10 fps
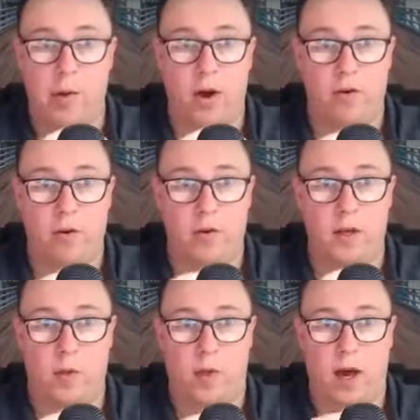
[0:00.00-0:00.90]
through this
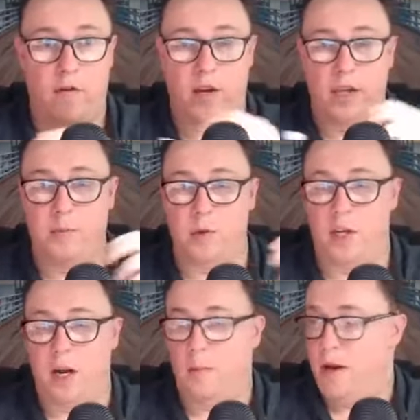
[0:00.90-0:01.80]
without Facebook
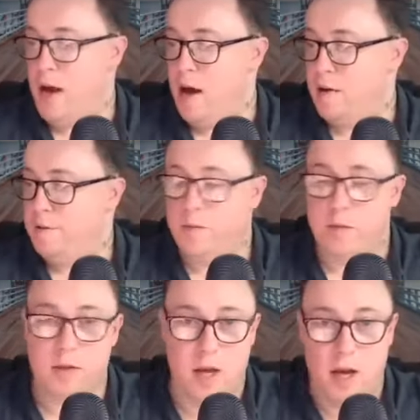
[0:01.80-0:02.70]
shutting me down.
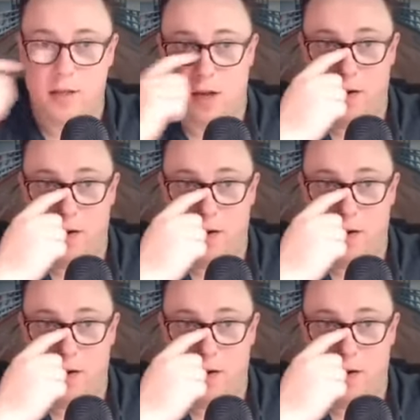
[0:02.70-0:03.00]
It's excellent.